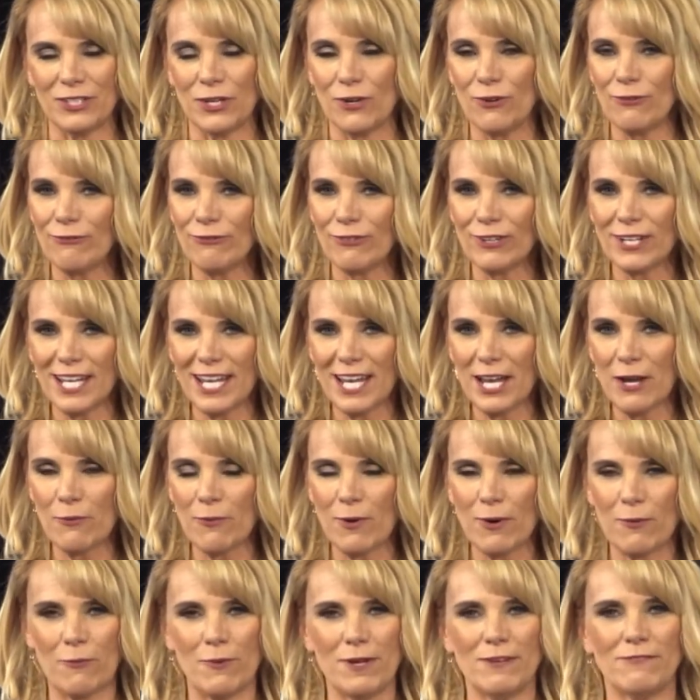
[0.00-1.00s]
Don't forget
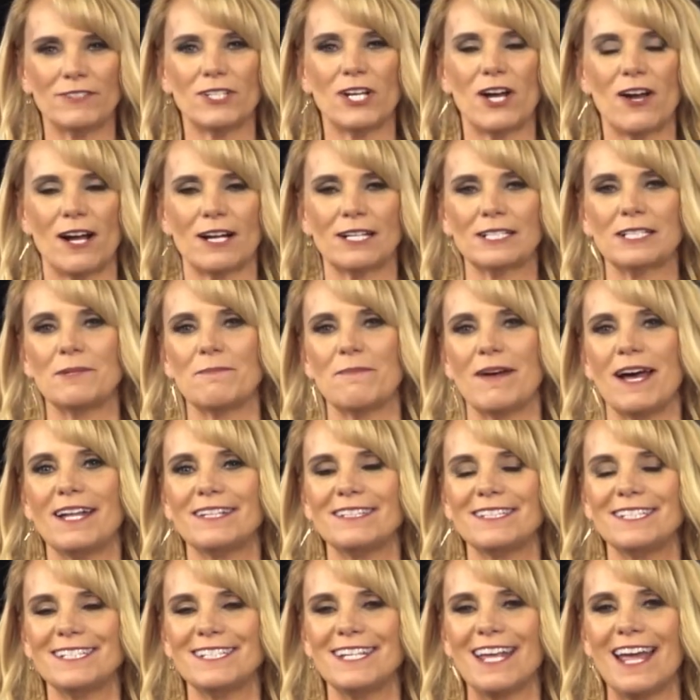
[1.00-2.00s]
what we've talked
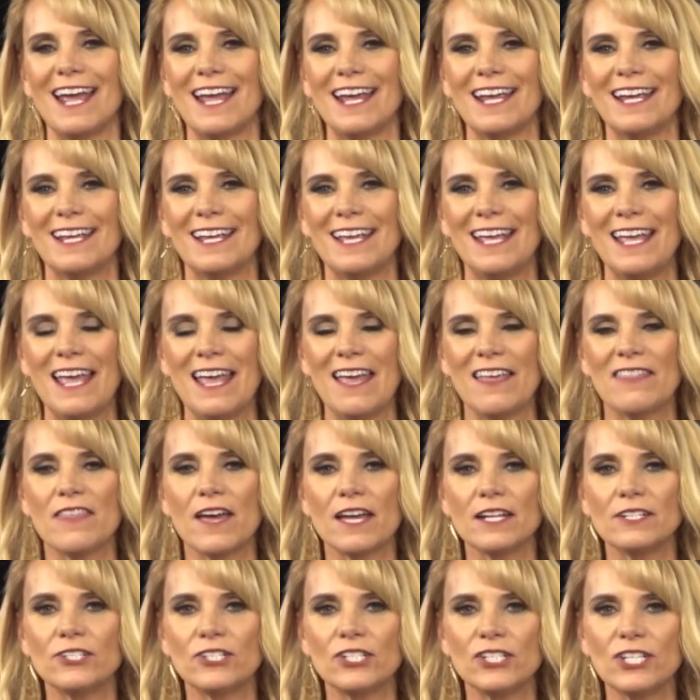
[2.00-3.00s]
about today
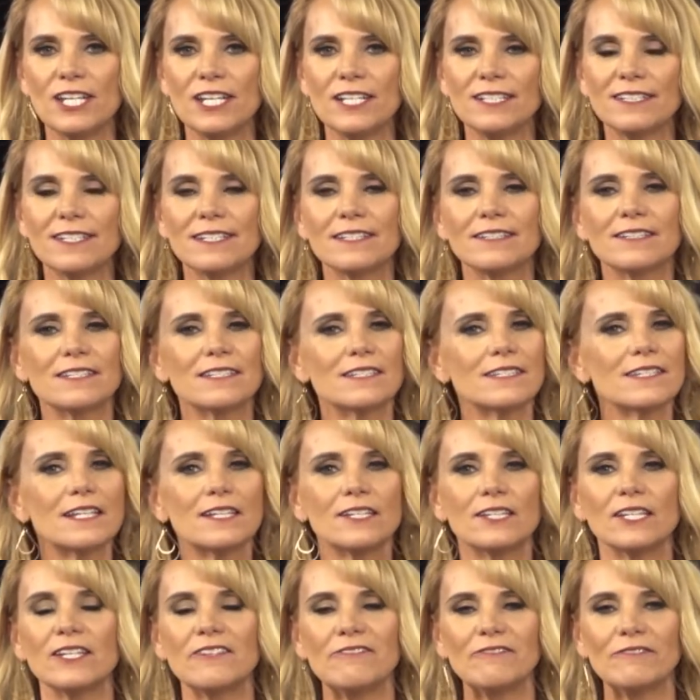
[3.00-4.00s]
that Jesus is the
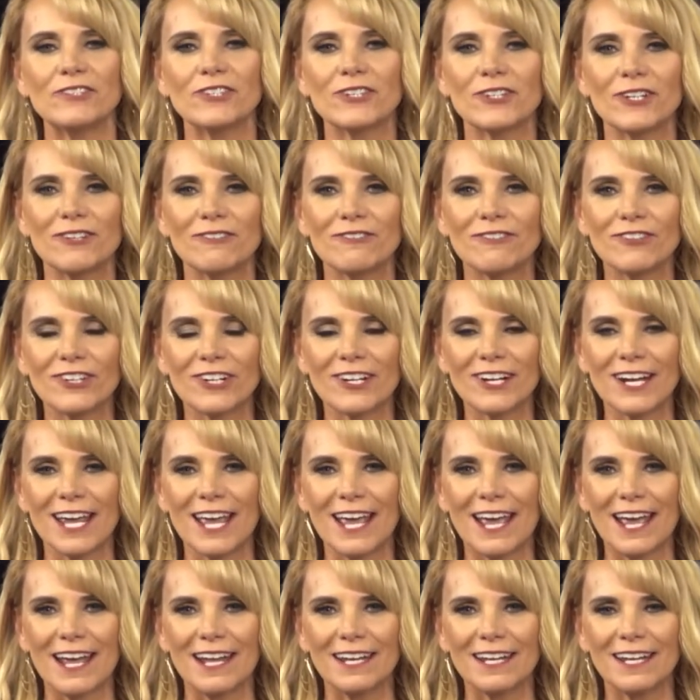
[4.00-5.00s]
lifter of your
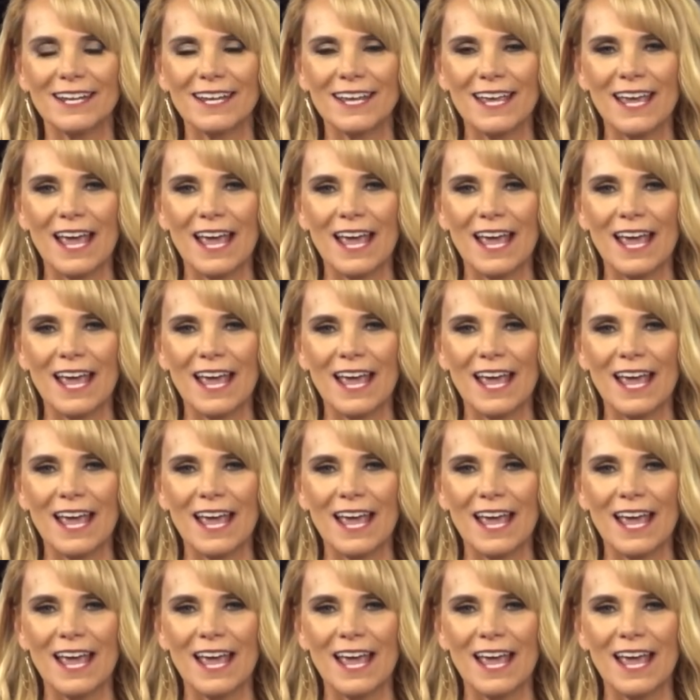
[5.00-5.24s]
head,